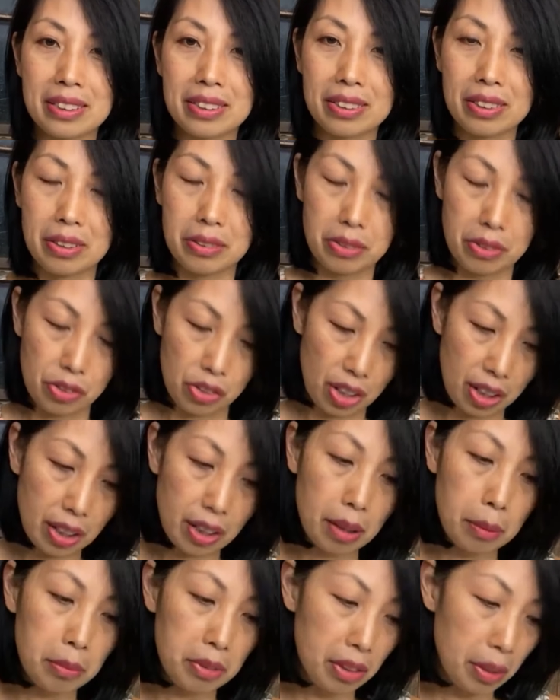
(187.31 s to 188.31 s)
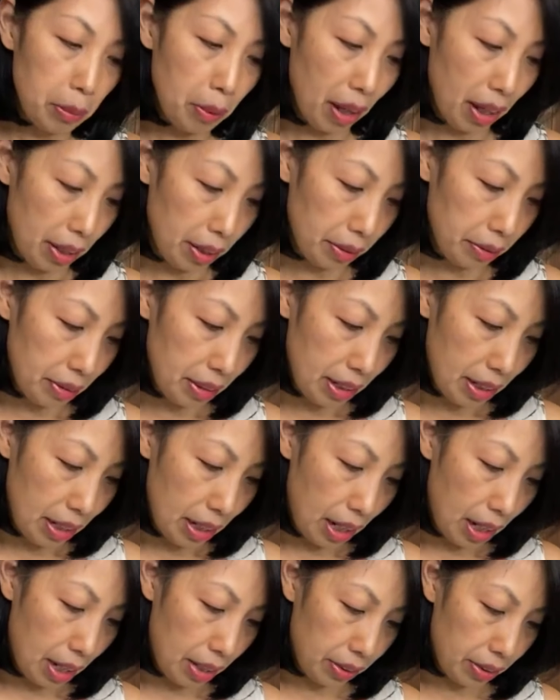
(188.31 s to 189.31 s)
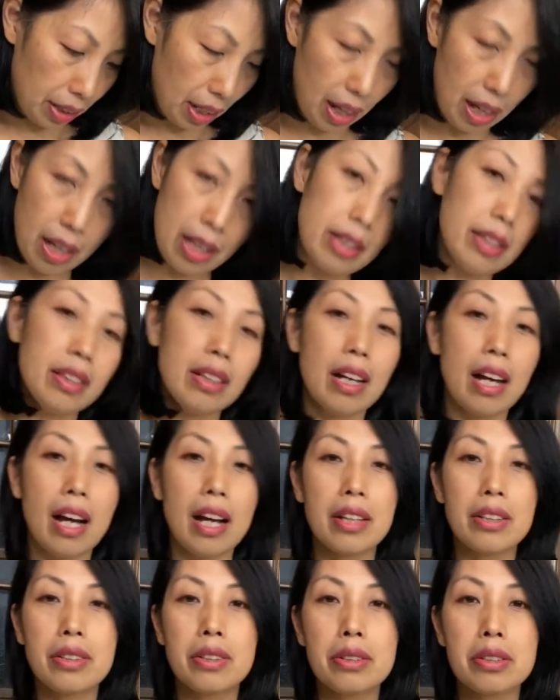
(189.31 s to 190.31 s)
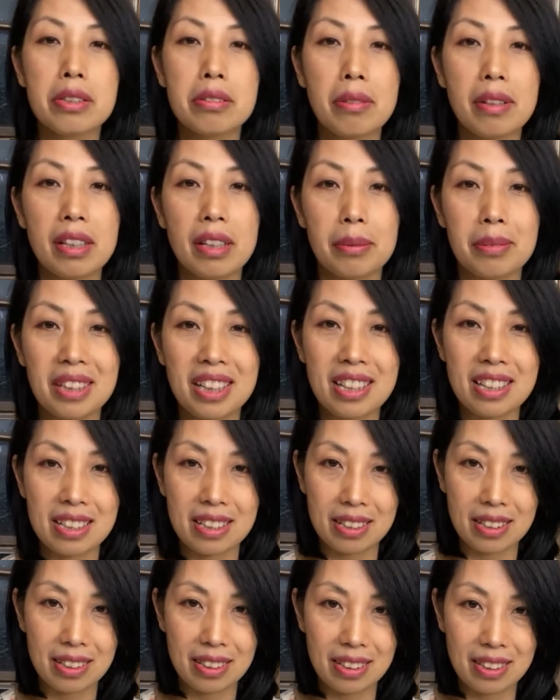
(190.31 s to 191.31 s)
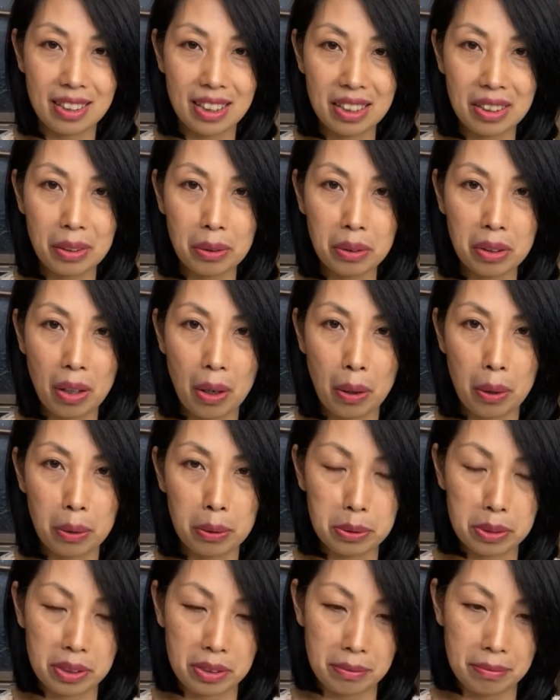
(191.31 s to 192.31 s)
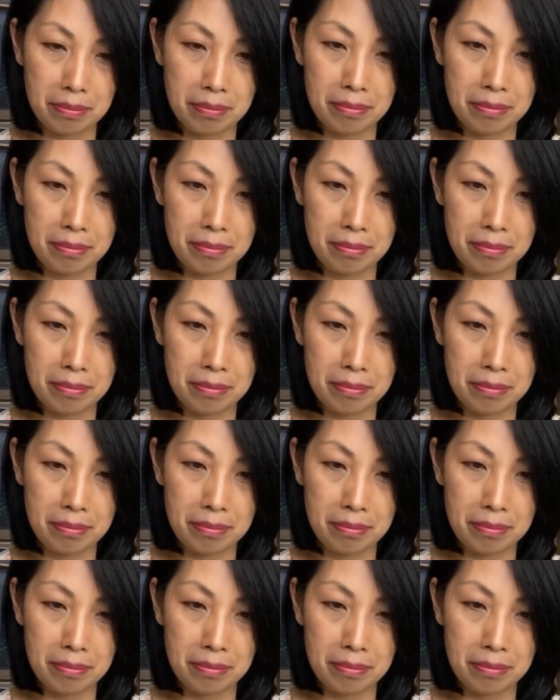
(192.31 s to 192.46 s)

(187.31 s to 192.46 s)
So shake it up real well. And then I use one of these needle nose